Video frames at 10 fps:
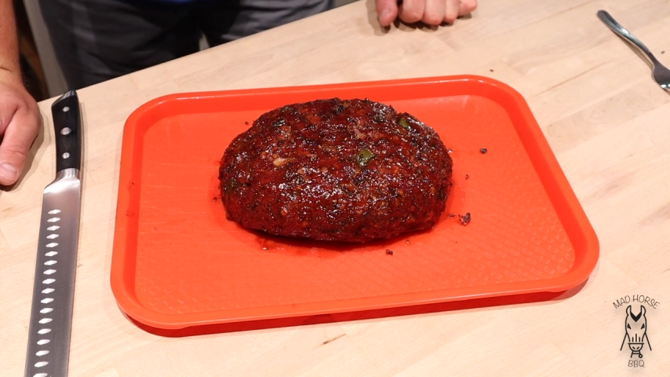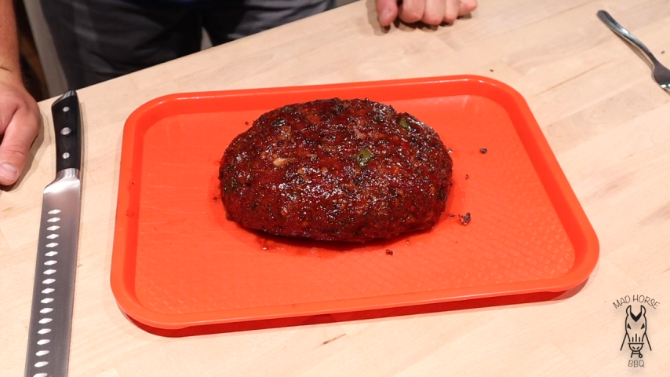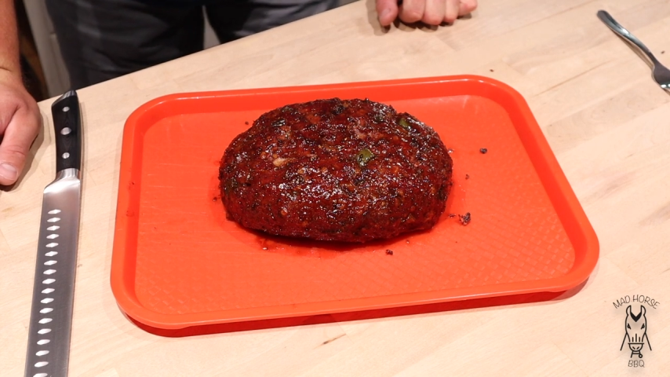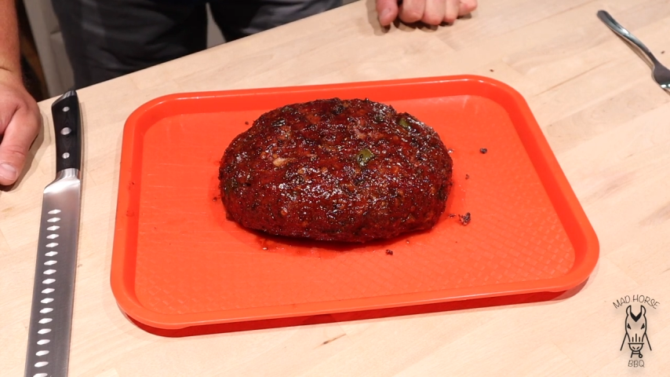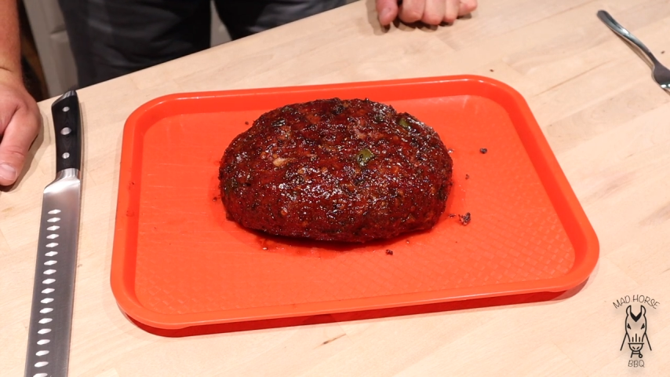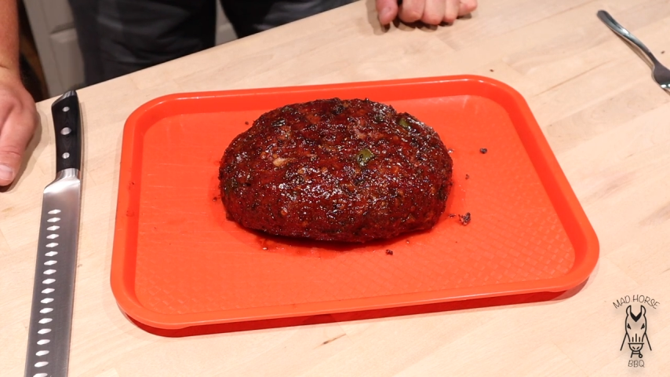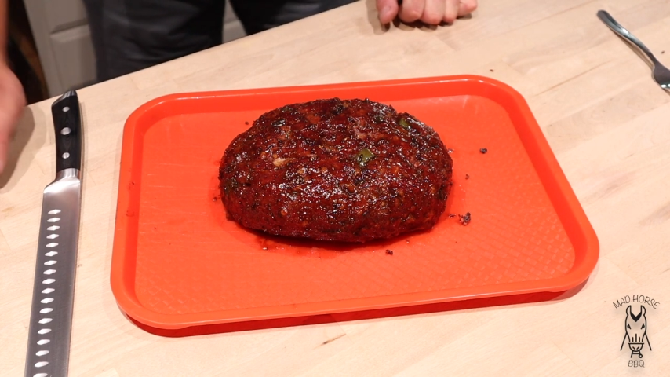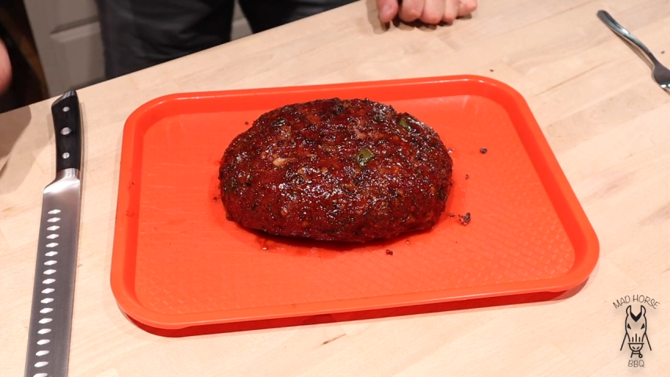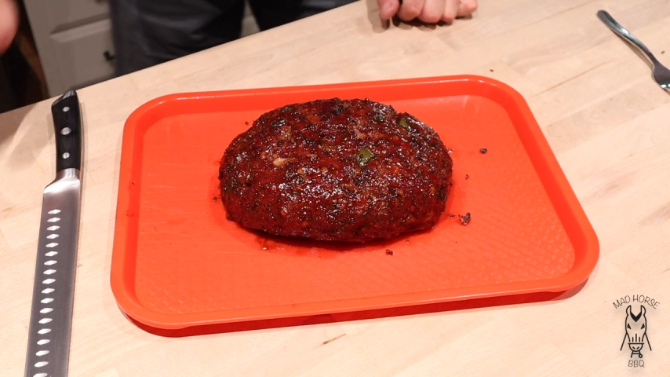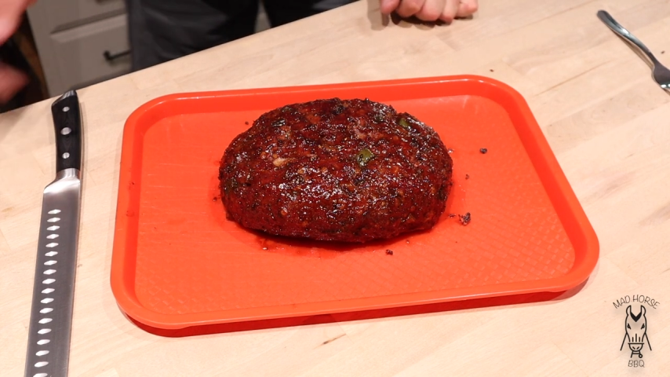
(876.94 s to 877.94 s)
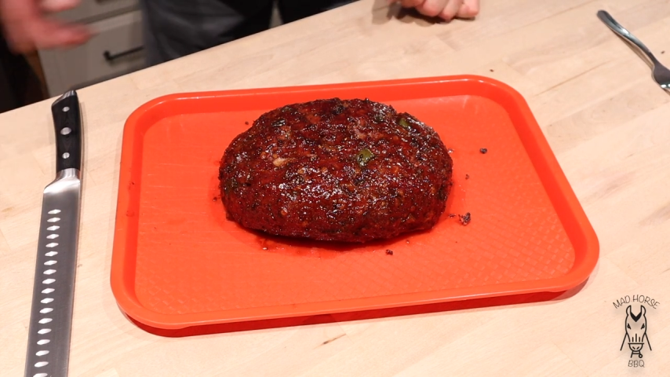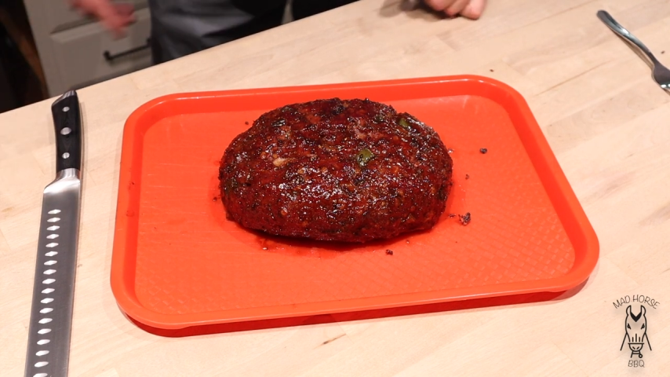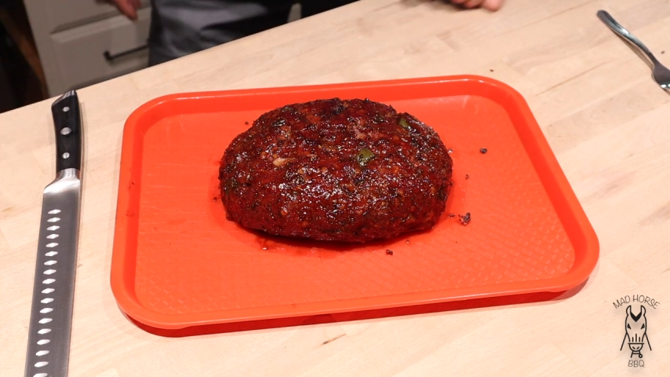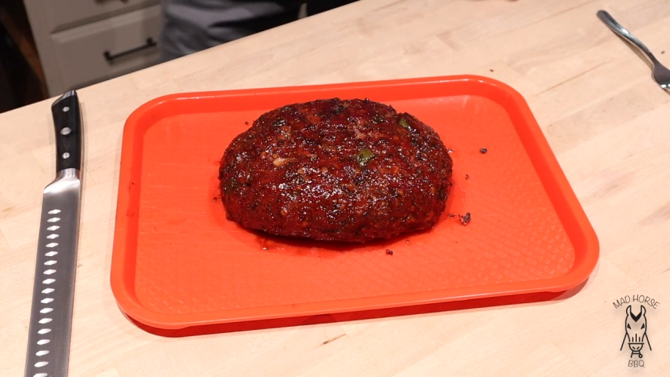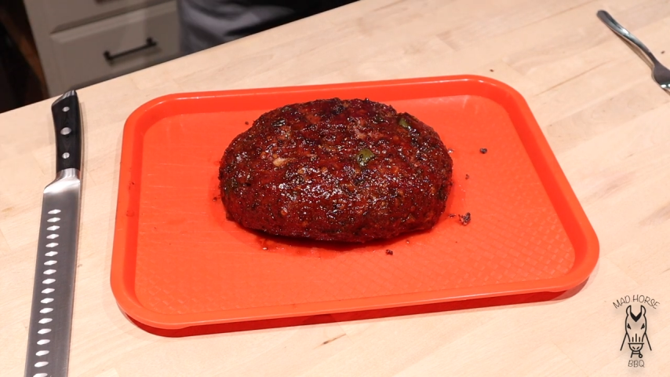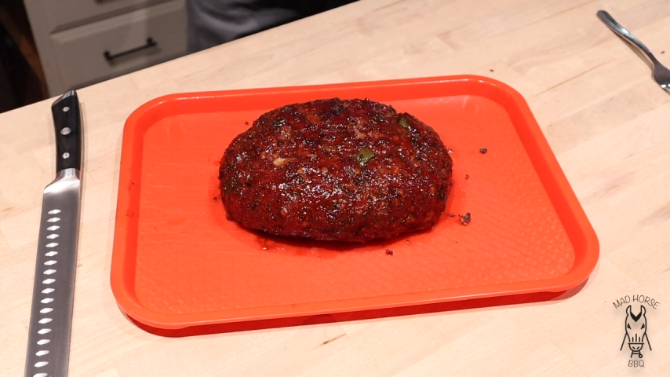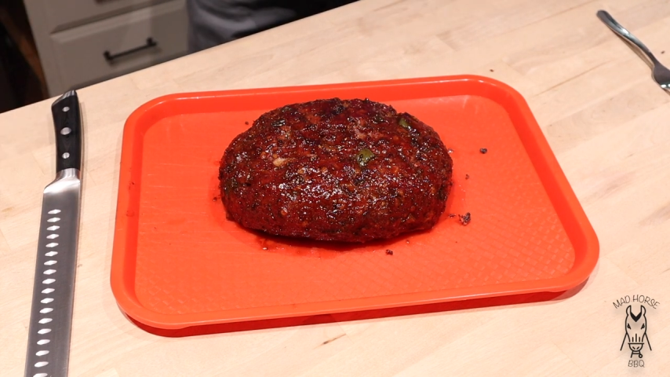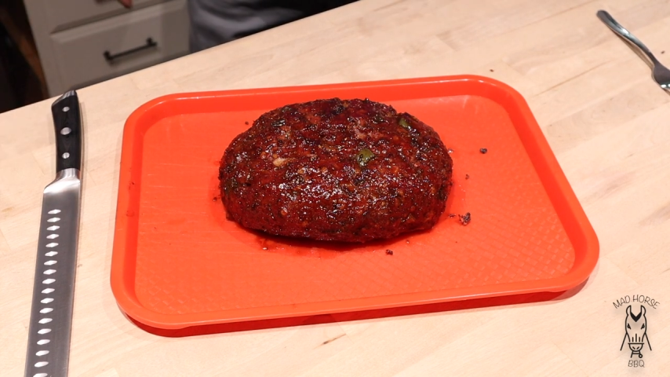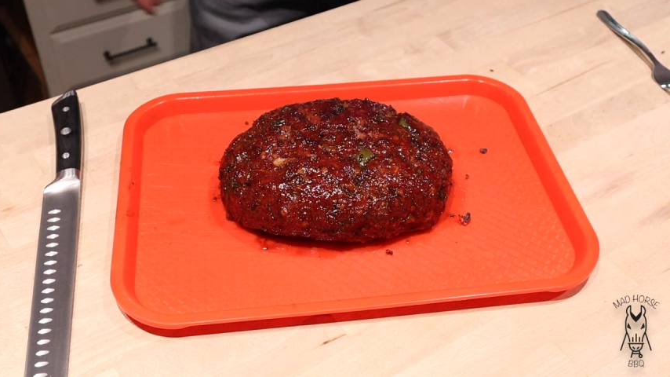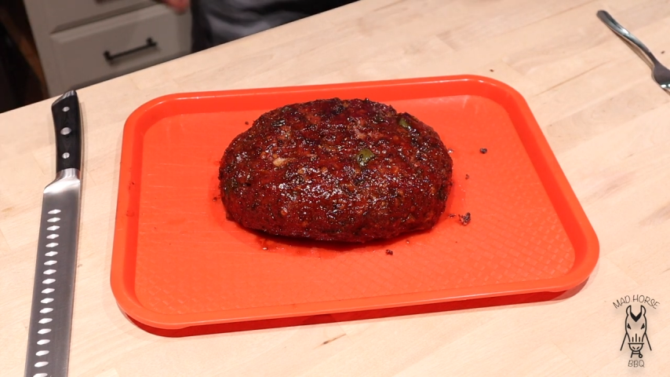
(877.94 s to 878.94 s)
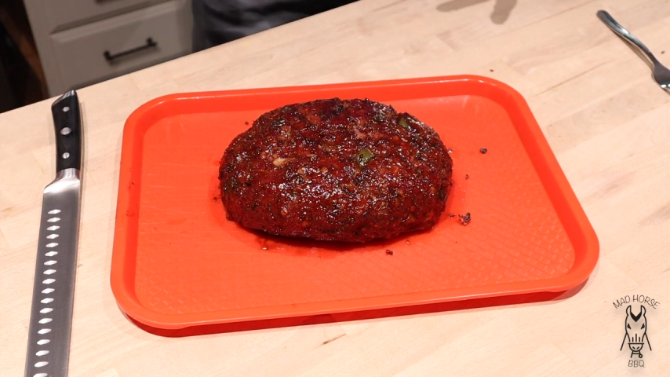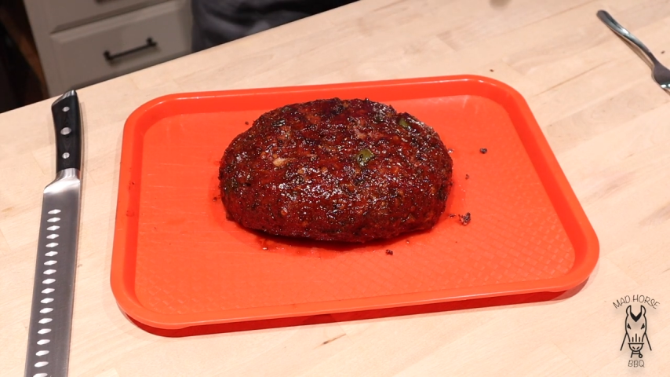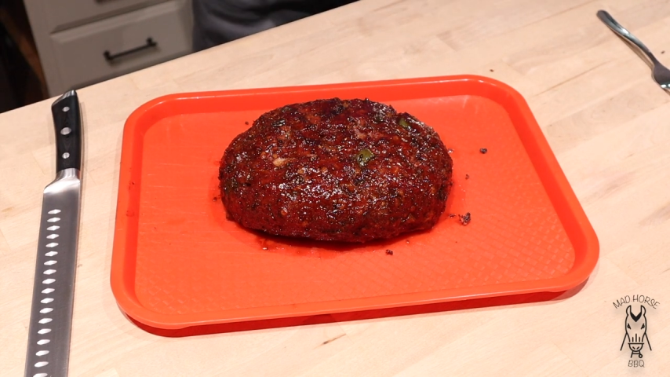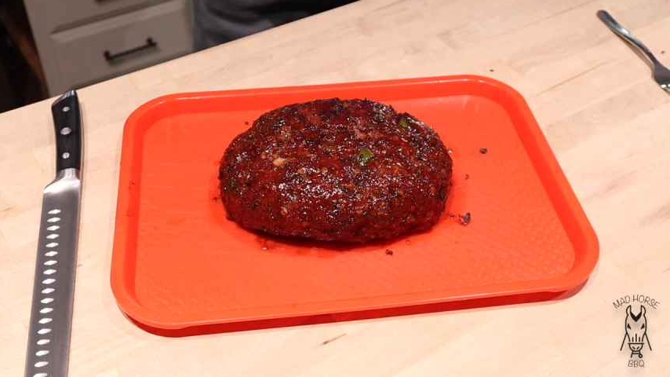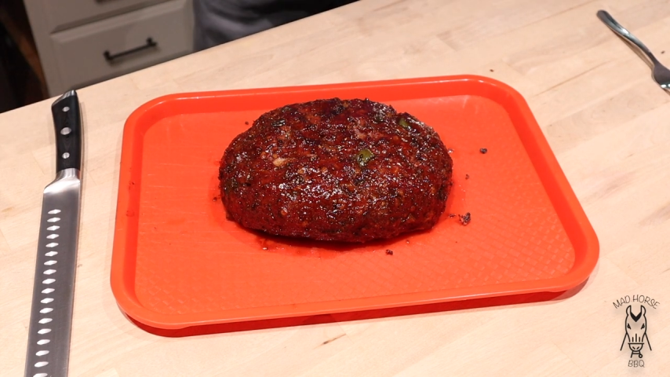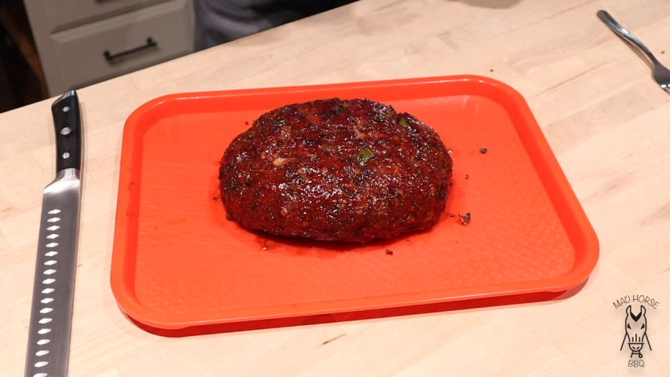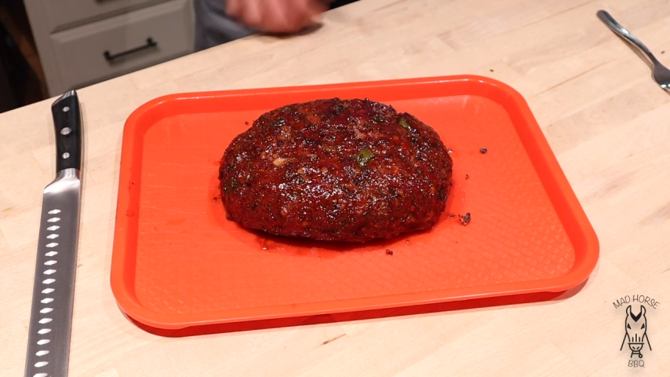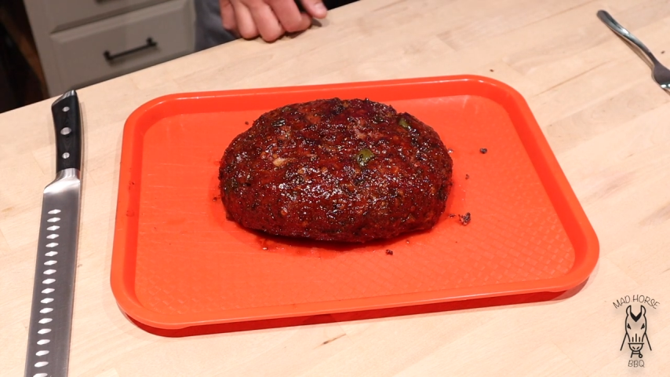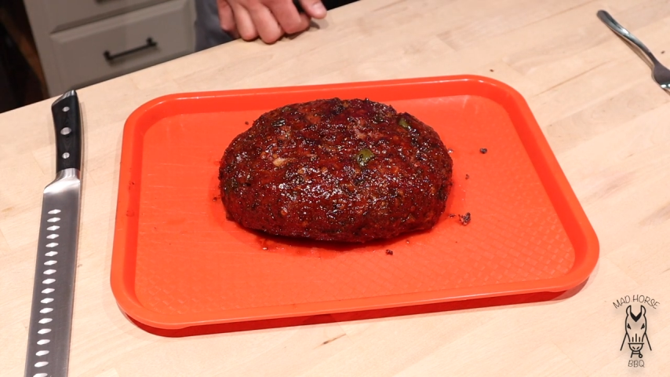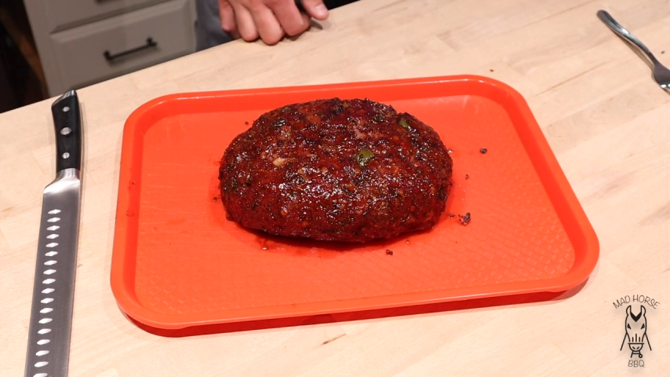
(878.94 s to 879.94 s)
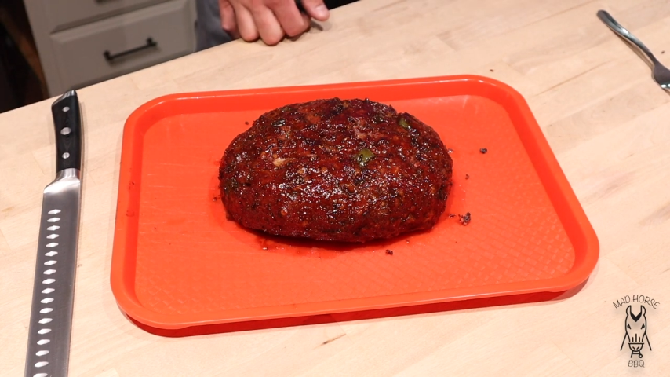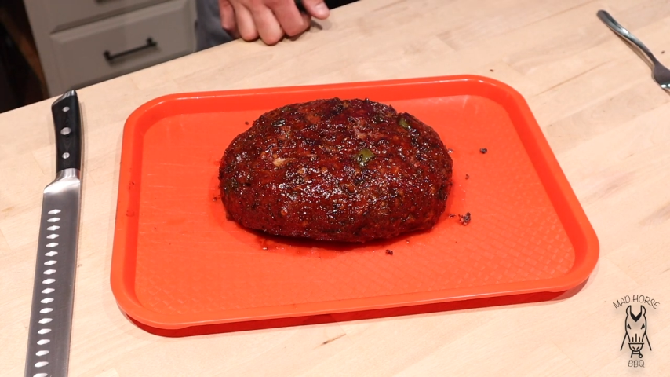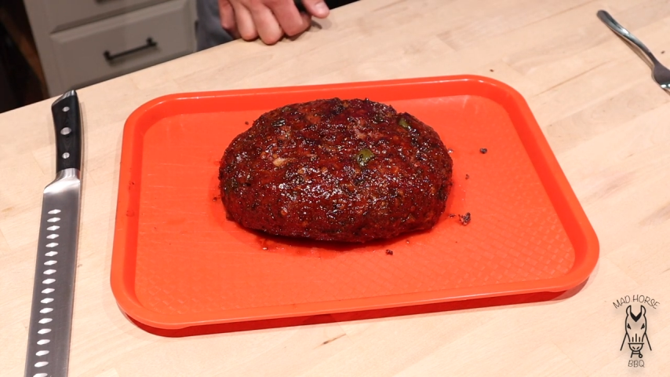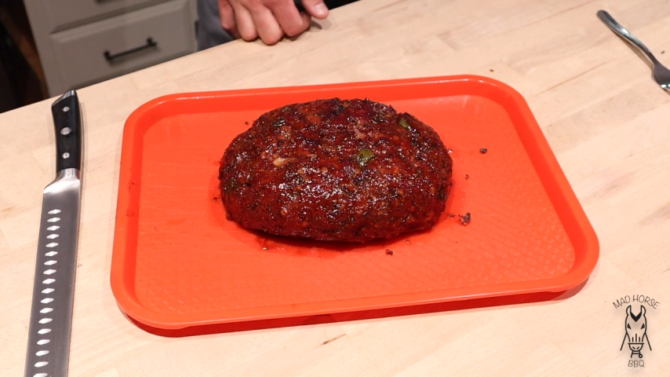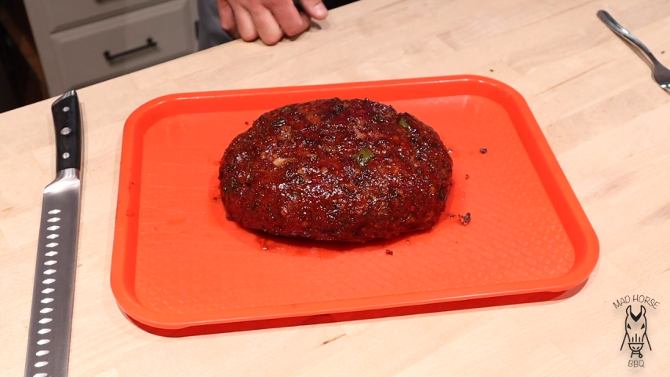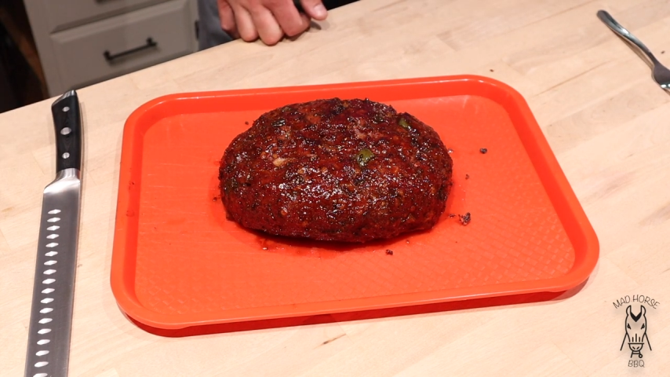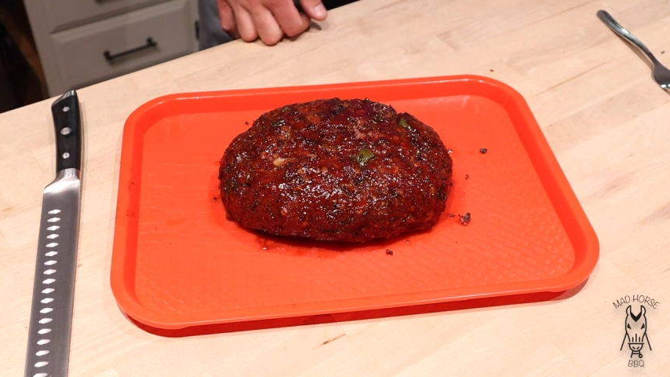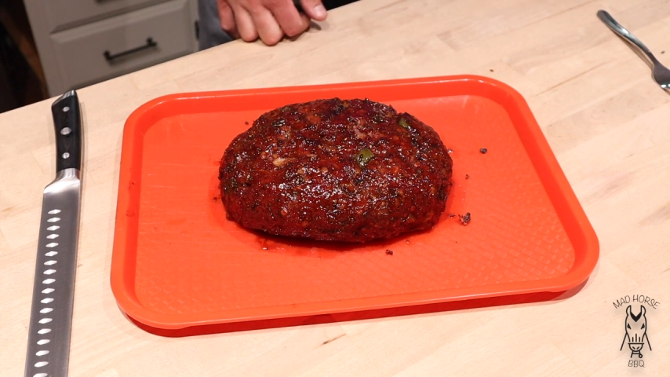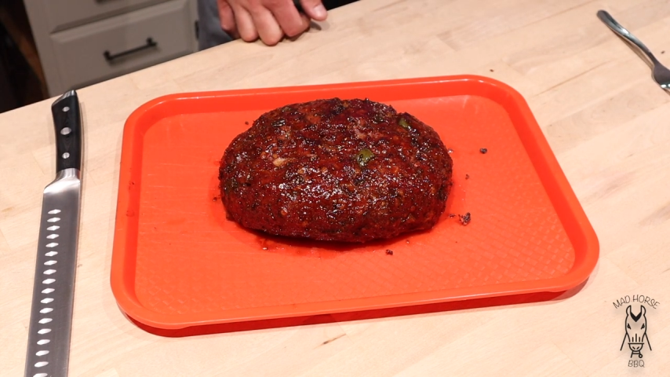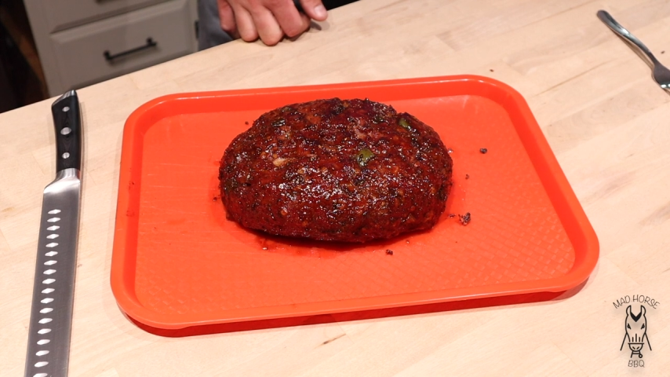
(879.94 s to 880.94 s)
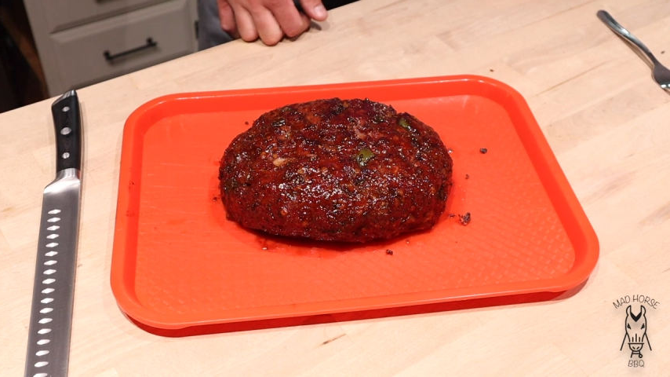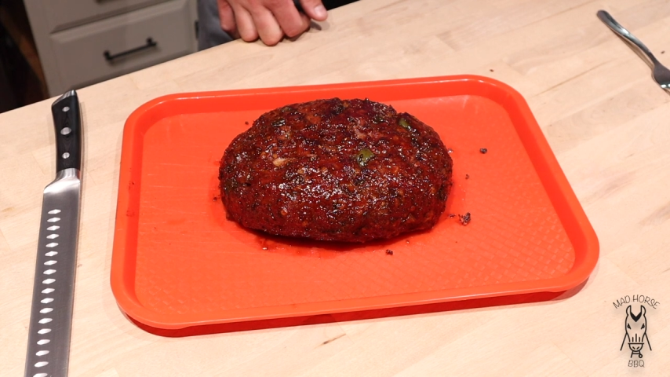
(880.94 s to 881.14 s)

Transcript: (no speaker visible)